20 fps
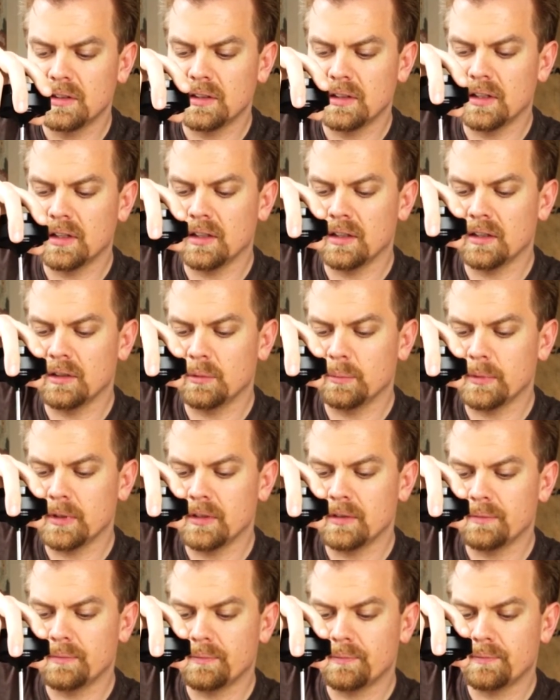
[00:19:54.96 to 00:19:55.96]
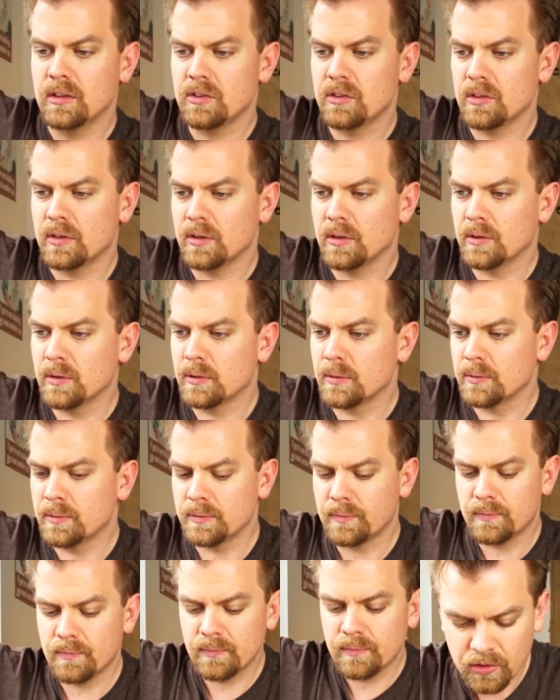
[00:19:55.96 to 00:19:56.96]
A little bit. So,
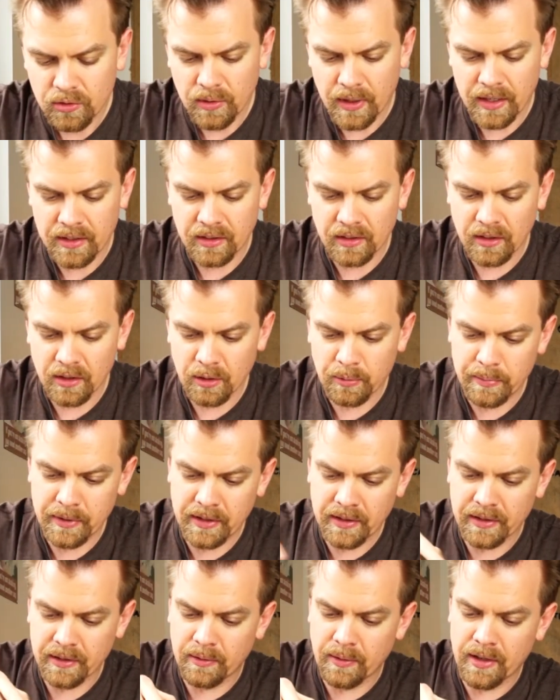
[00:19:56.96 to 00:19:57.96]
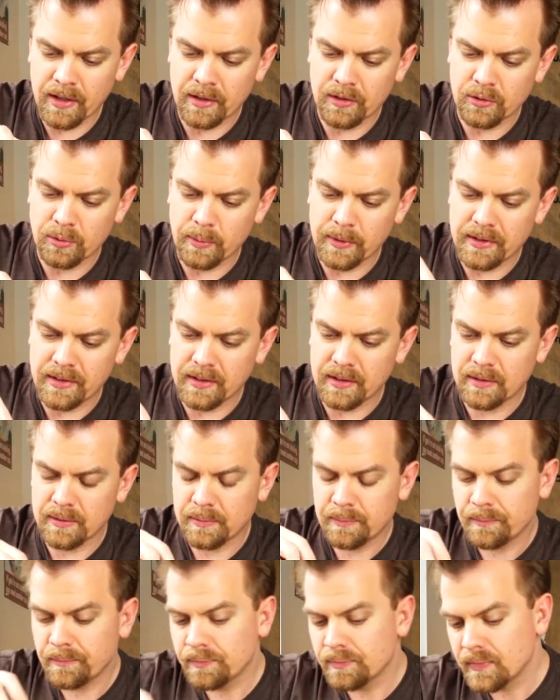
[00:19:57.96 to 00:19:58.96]
dragged a little bit of the grounds with it.
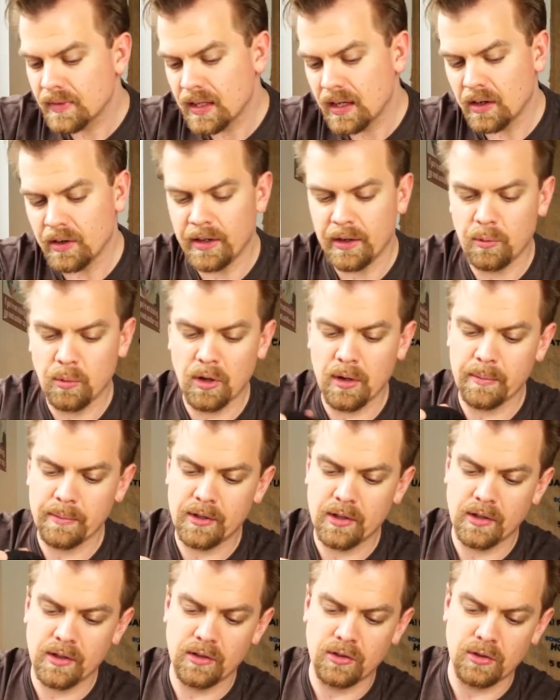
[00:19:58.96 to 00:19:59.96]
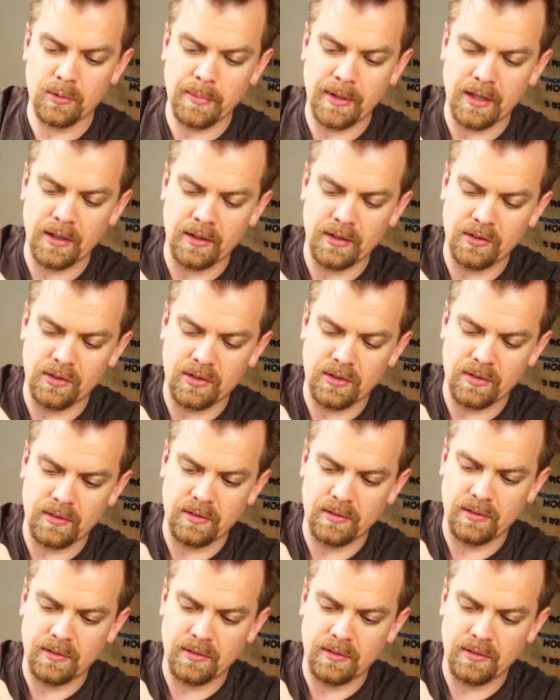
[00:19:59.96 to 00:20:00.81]
Okay, what I'm curious about is,